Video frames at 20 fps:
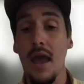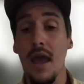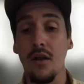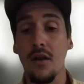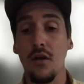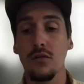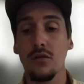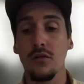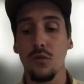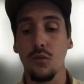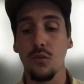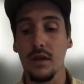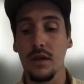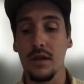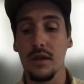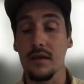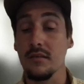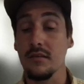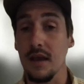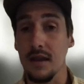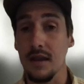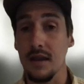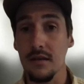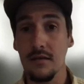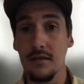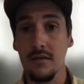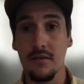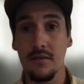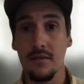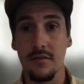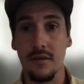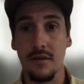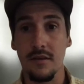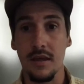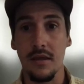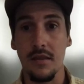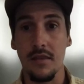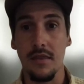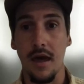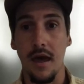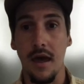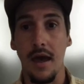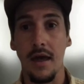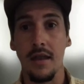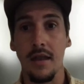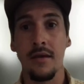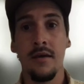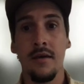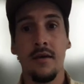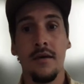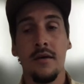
and also really excited to see that